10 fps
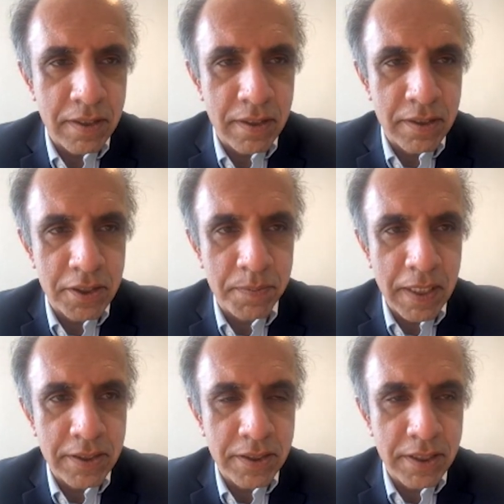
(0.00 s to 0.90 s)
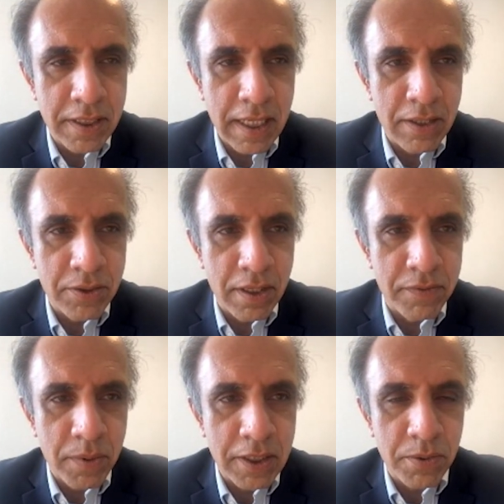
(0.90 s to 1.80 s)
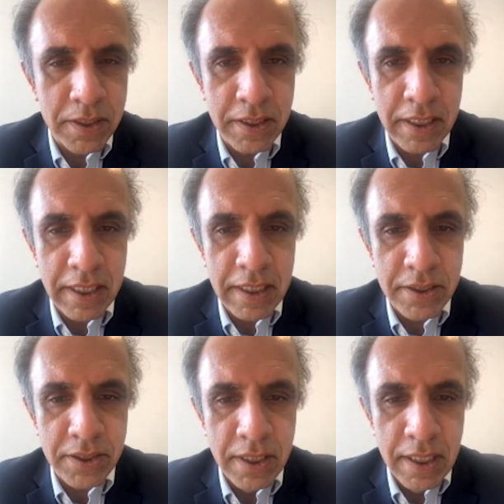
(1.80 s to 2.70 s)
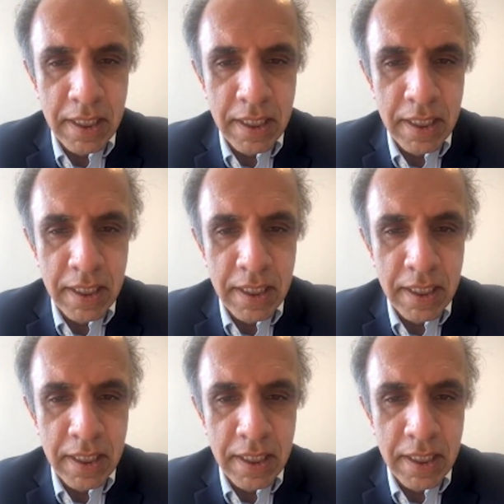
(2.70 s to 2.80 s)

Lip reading: and the space it's in now, you don't have to wait 20 years.